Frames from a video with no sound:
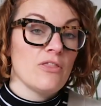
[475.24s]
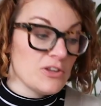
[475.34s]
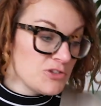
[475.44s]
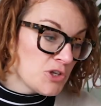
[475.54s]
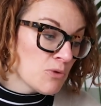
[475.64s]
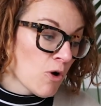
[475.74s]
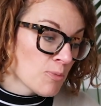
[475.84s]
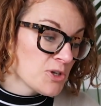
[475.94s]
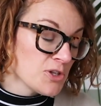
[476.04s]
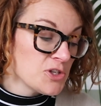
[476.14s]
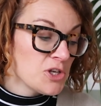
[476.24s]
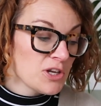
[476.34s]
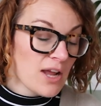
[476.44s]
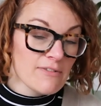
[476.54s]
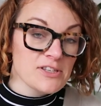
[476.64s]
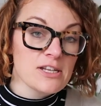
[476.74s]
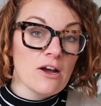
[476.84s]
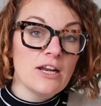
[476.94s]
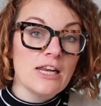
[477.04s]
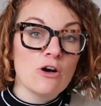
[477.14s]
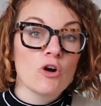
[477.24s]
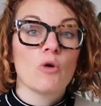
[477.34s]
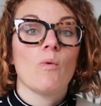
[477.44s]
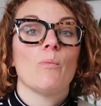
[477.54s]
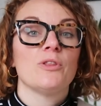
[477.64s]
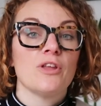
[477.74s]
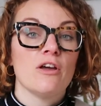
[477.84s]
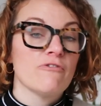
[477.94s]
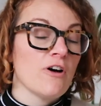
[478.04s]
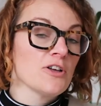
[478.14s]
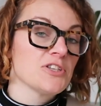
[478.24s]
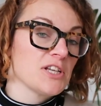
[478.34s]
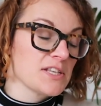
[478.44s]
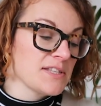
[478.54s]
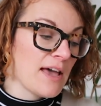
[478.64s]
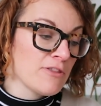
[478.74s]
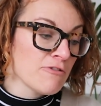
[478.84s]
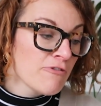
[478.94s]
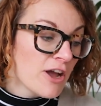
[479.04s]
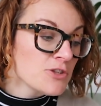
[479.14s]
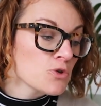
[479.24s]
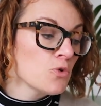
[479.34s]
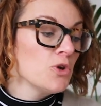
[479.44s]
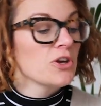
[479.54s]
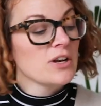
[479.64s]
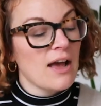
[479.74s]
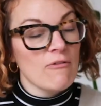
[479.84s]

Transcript: There's two options. So you can have a slightly longer one with no fastenings down the front, or you can